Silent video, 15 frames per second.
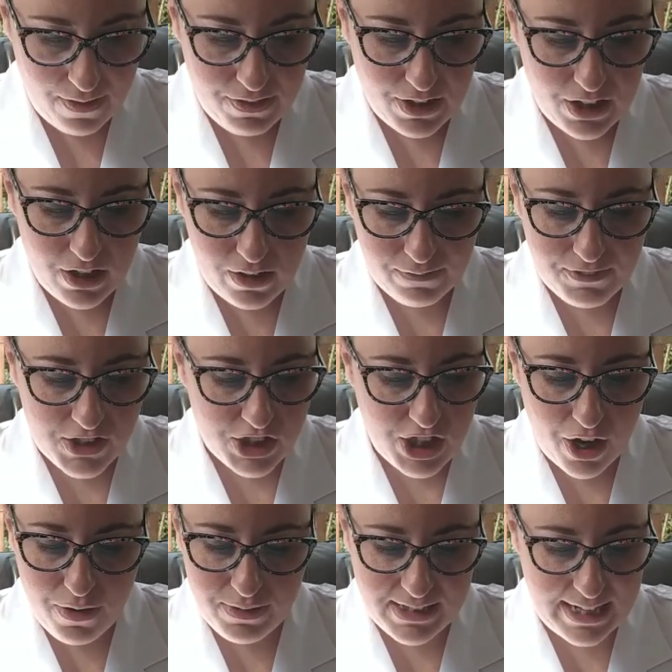The love
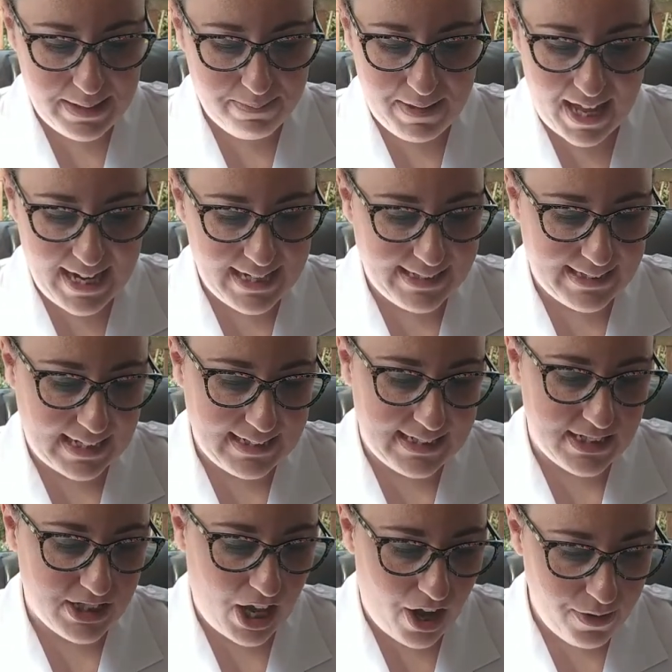so deep that he sent
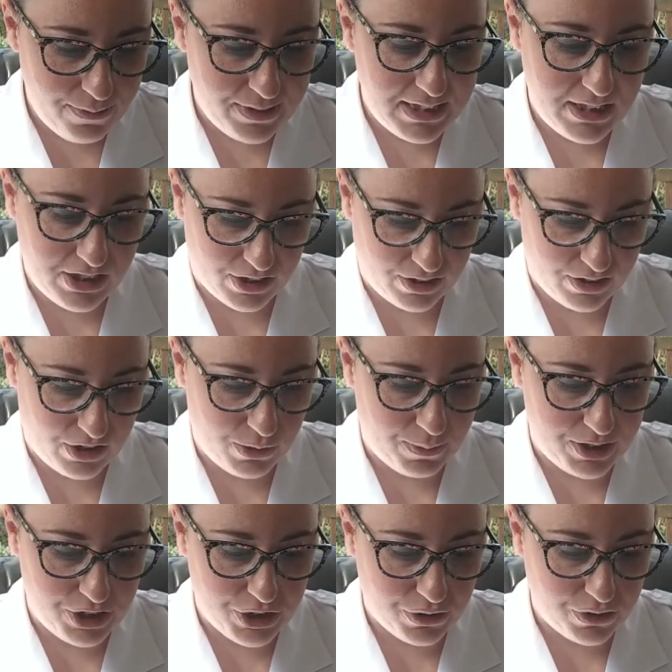his only son to
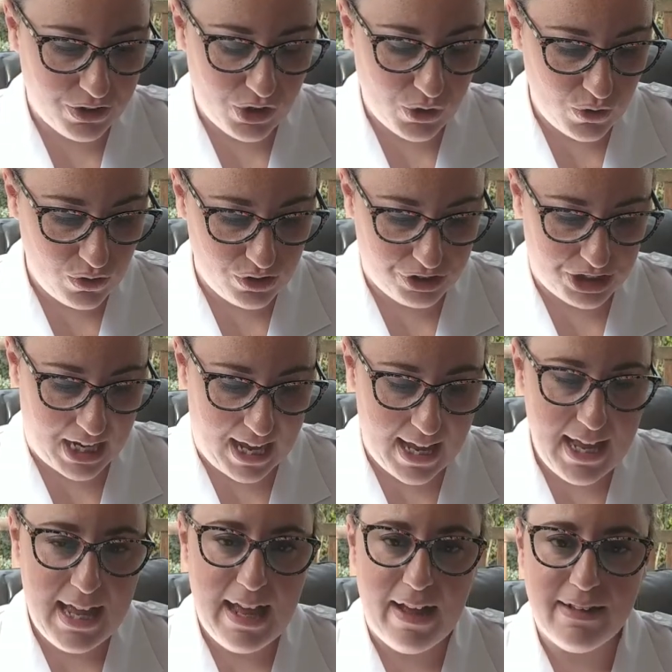endure torture
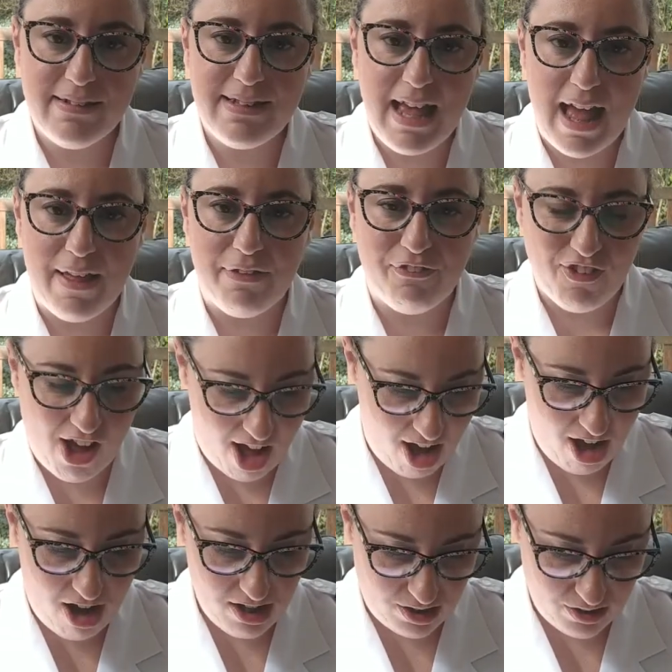and death for
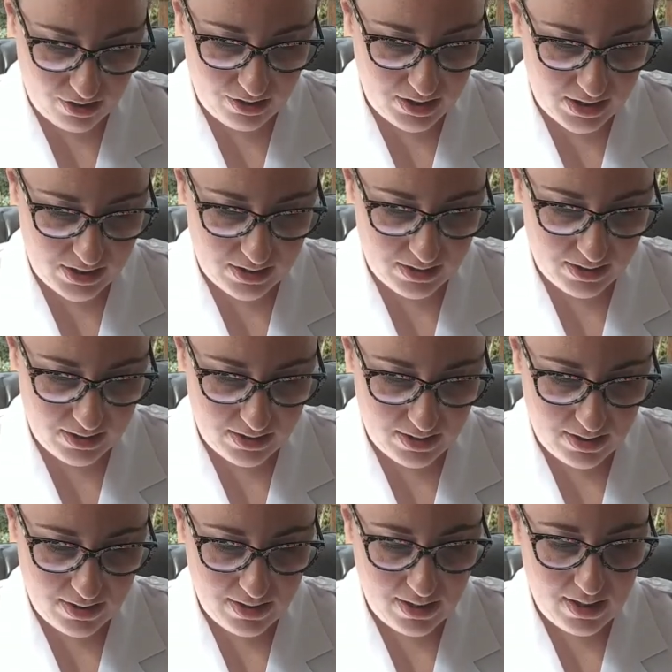our good.
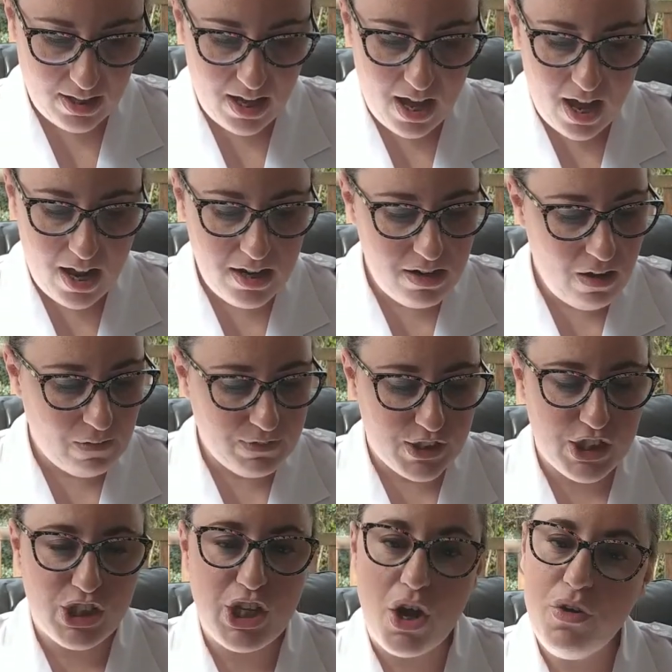A love
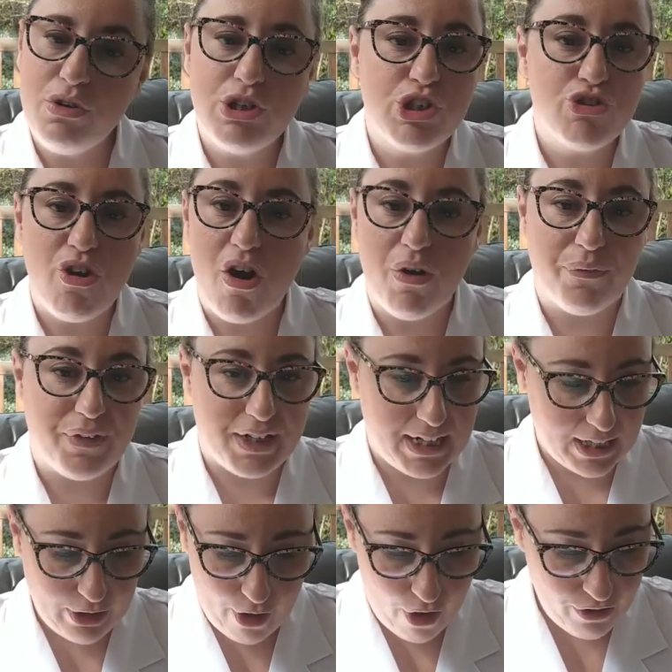so strong that
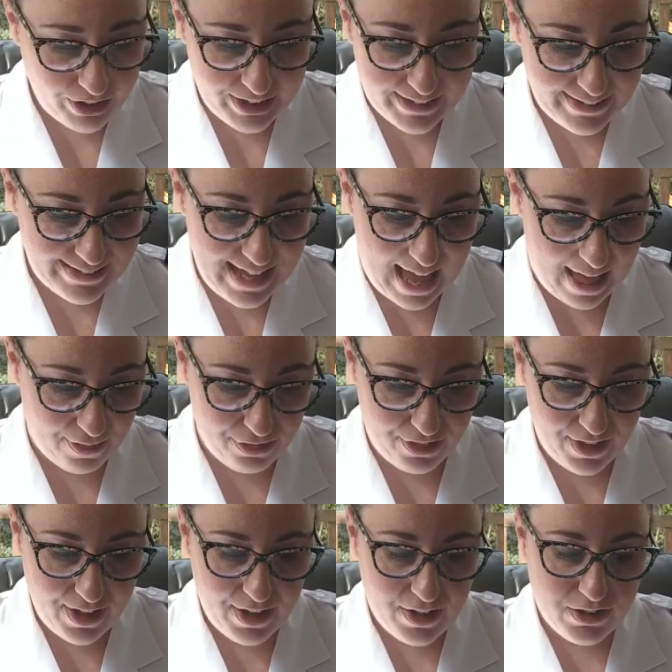it conquered death
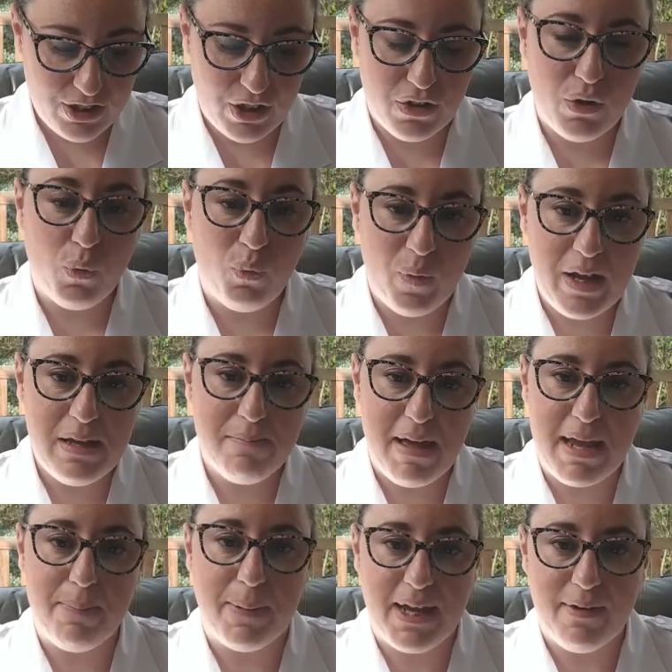so that we
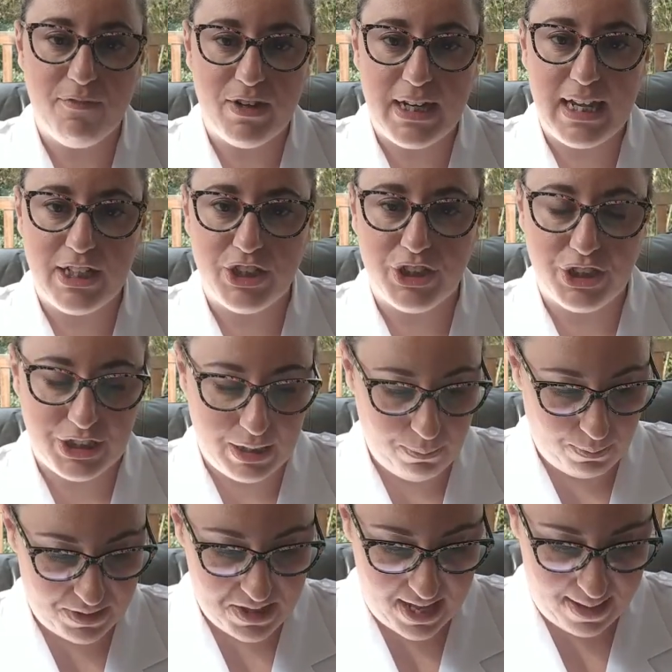may be in relationship
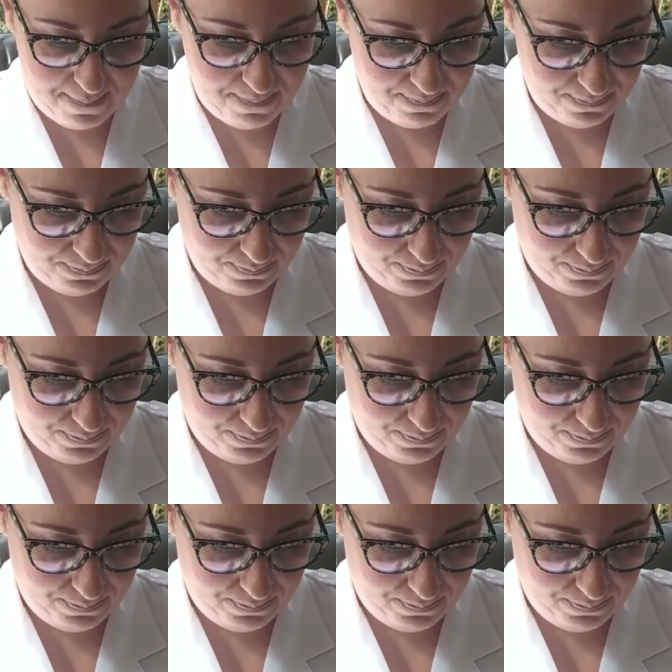with him.